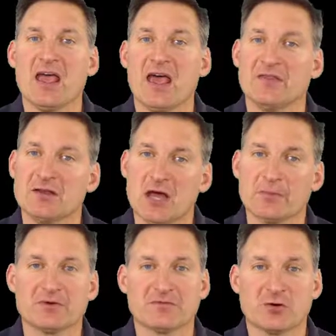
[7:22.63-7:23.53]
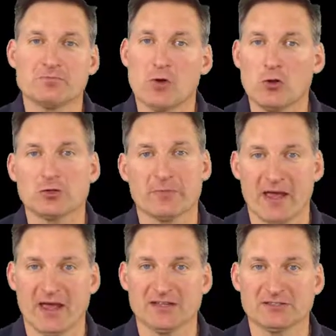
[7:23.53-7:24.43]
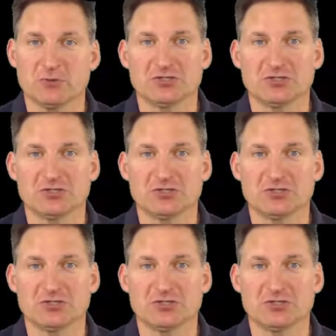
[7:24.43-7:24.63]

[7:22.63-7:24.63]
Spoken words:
and the number for molar mass,